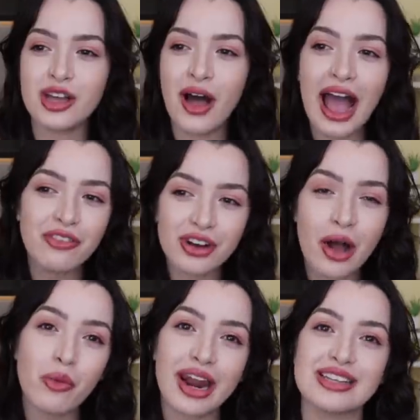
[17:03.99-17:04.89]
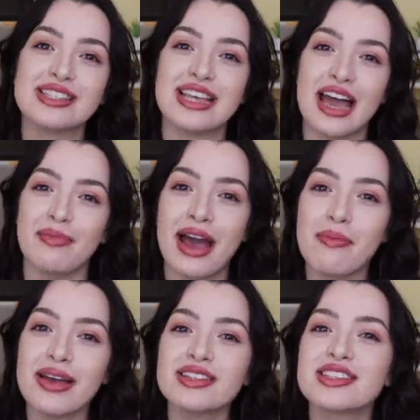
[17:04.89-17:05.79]
So I forgot what I said, but
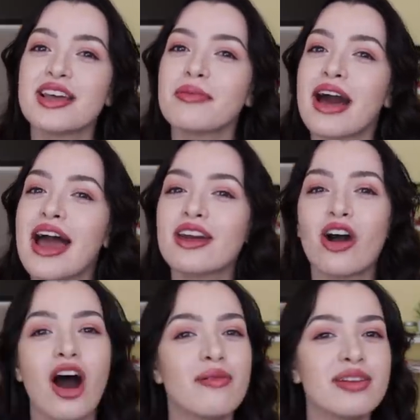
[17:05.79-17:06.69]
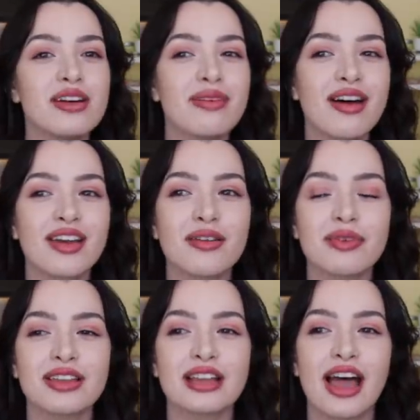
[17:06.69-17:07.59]
I made some kind of comment about
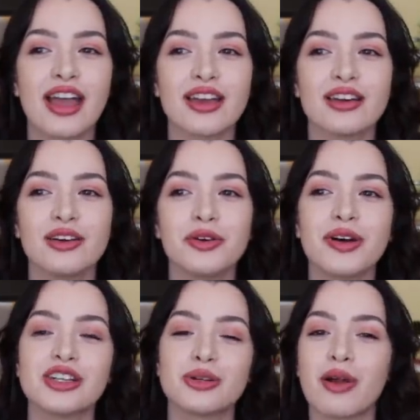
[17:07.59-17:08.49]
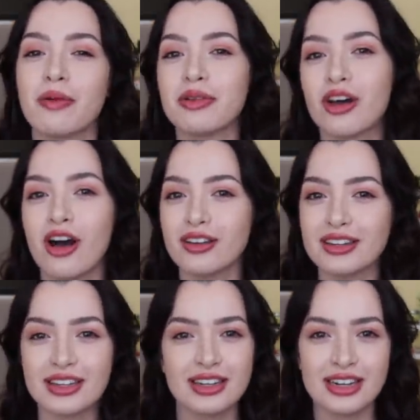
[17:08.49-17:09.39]
it, being like, ooh, I should probably
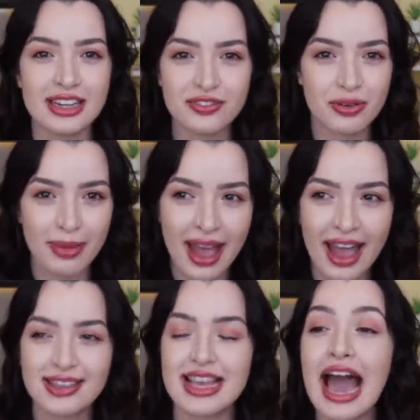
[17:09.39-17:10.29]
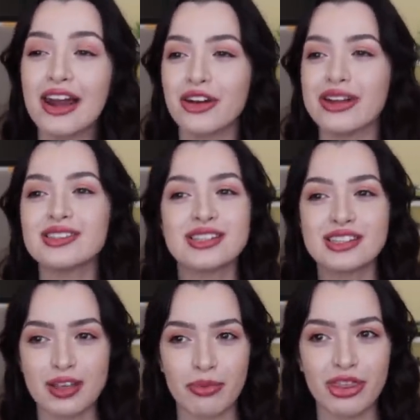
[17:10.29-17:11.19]
call Neve and Max. I don't know, I said
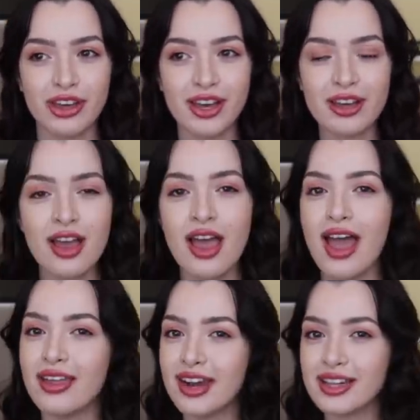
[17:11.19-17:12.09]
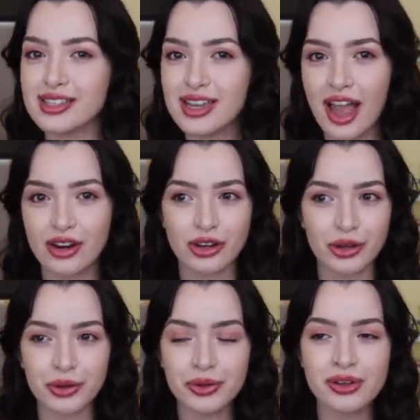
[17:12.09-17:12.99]
something, and the next thing I
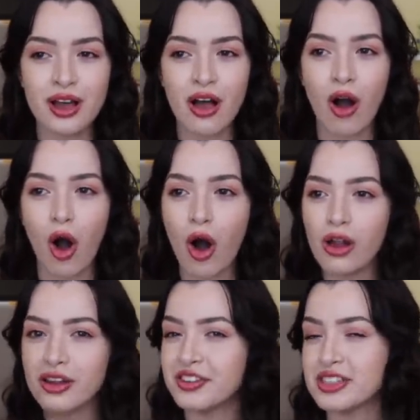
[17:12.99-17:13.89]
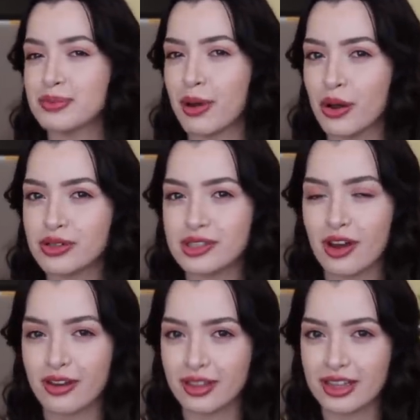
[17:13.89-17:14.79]
knew, all of his posts
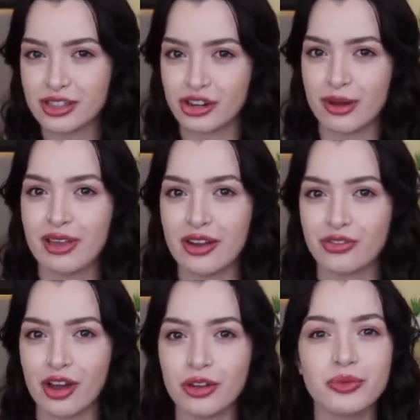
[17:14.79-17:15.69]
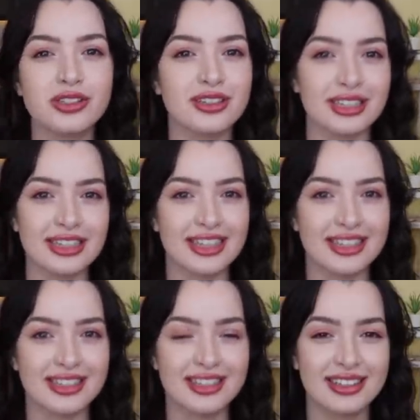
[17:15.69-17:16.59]
on the Instagram that I follow were deleted.